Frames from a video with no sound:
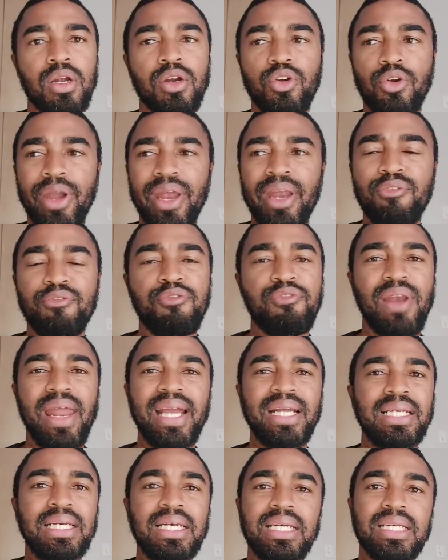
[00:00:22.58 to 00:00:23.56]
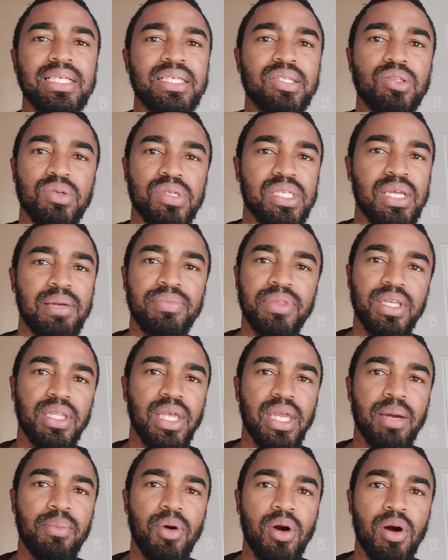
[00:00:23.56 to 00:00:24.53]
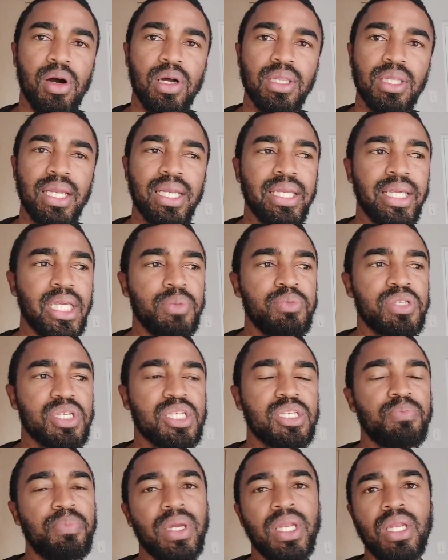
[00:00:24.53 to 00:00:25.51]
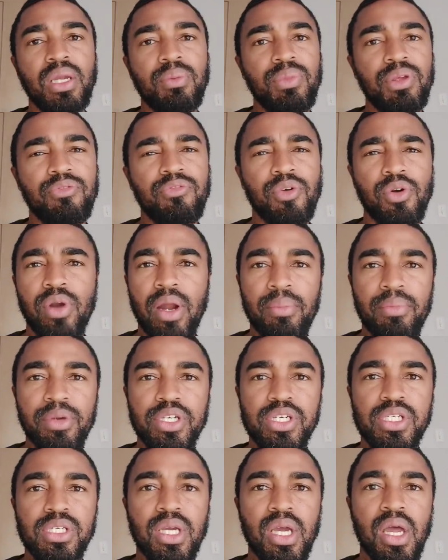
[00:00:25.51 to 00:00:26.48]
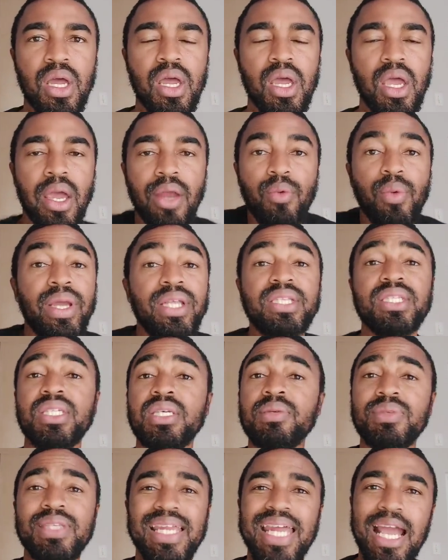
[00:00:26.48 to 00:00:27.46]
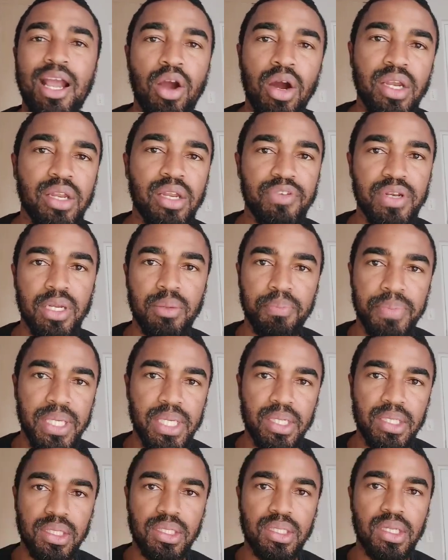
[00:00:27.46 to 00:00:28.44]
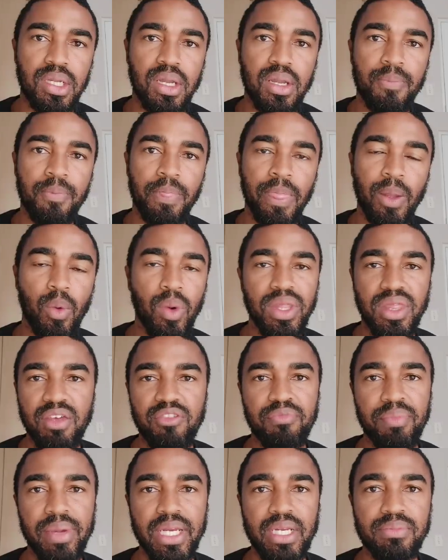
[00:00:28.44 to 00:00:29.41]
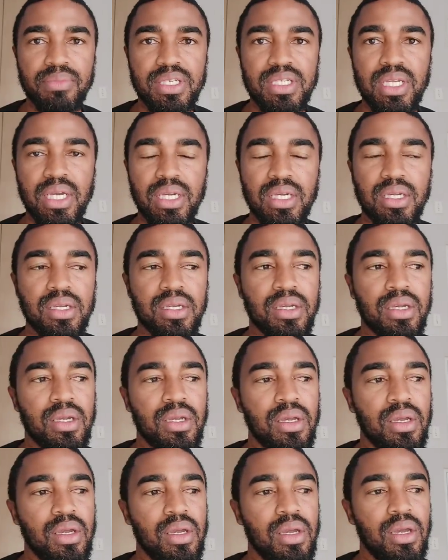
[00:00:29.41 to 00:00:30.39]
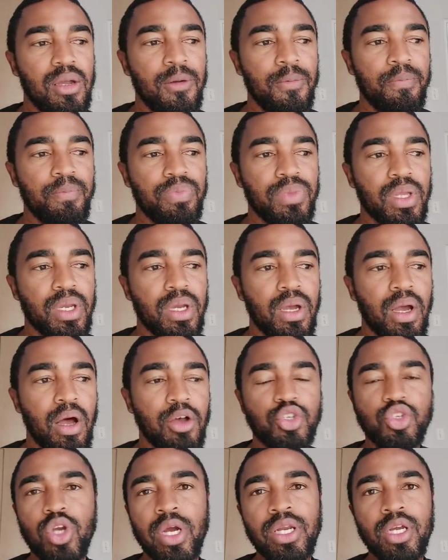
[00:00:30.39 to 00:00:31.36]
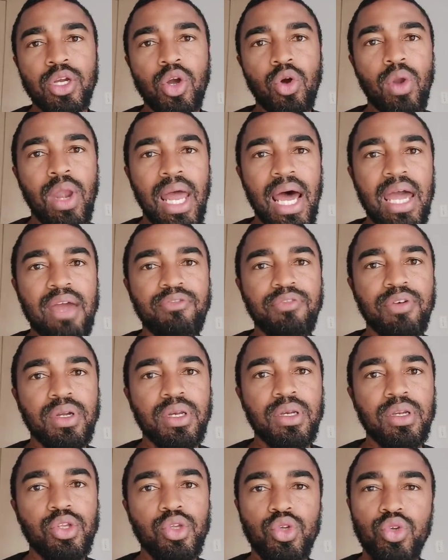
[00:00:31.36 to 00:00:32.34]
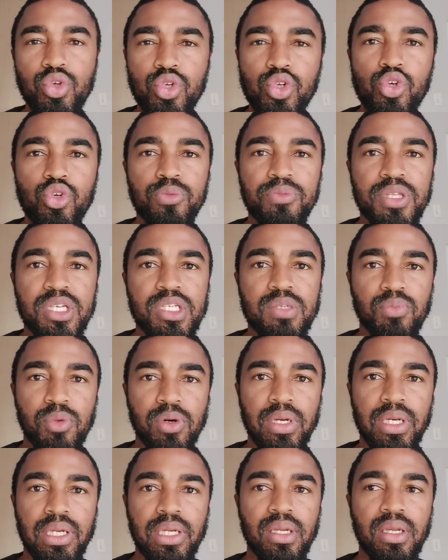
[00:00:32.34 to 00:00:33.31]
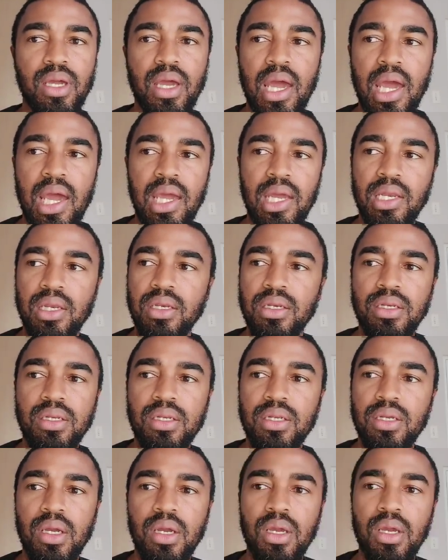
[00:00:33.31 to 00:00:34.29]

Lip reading: red flag list or something that I'm on that keeps suspending me for rubbish, and where it seems that I can't even appeal when they've made a mistake. I was trying to go live on YouTube this morning and